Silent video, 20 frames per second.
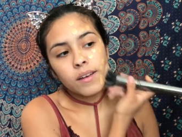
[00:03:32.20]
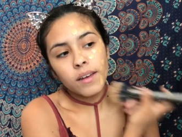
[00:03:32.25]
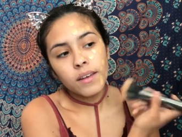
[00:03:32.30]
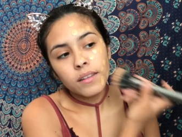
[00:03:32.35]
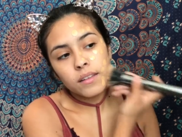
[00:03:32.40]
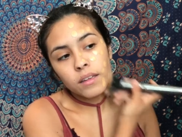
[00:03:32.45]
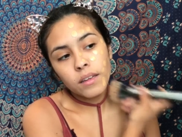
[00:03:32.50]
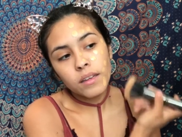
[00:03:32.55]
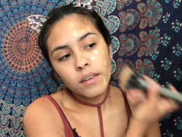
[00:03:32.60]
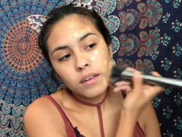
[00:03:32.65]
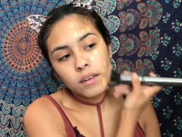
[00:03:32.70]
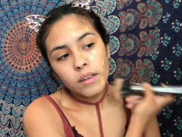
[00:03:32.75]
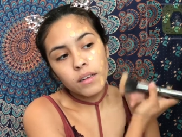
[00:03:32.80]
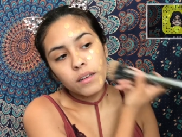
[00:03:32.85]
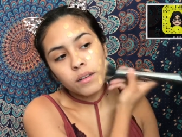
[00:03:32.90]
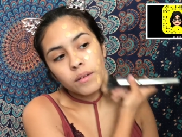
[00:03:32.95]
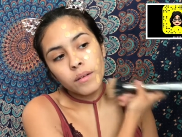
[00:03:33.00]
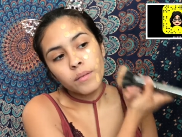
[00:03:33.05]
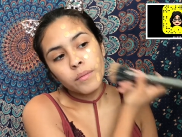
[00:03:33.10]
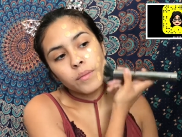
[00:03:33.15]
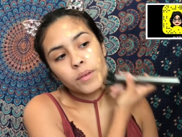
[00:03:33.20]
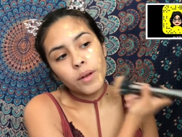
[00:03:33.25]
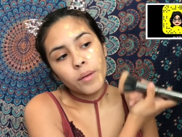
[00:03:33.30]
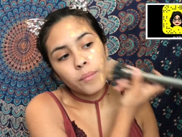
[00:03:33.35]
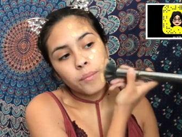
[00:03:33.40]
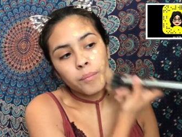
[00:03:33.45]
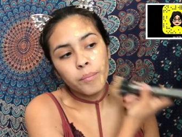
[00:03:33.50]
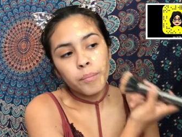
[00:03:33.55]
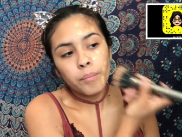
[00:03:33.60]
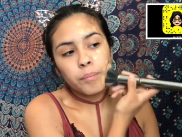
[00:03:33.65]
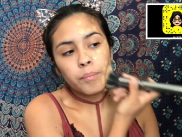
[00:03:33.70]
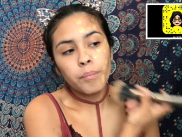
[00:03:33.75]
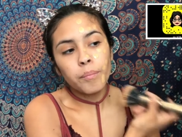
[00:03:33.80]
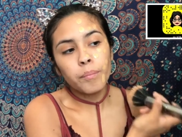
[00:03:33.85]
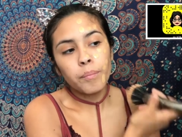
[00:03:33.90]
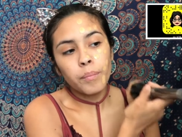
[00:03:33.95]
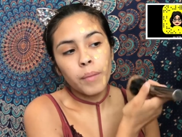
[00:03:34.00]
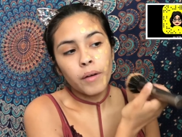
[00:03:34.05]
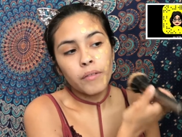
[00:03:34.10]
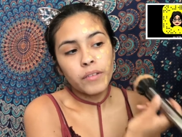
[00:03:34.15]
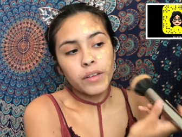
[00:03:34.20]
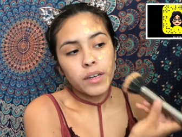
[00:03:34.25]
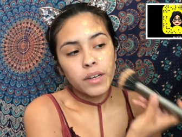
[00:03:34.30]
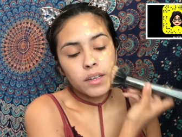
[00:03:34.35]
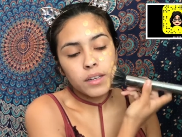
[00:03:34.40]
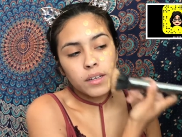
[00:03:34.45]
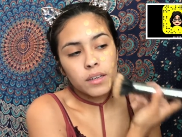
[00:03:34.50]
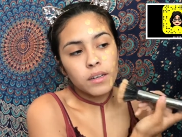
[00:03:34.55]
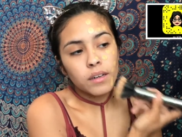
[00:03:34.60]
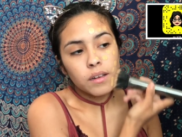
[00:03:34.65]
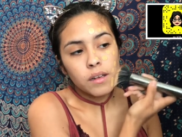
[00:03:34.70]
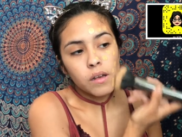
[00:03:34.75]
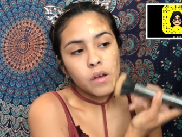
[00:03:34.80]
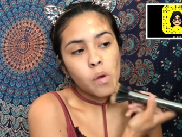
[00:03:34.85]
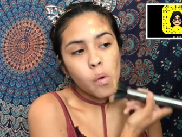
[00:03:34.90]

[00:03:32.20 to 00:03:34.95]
And then I'm going to buff it in.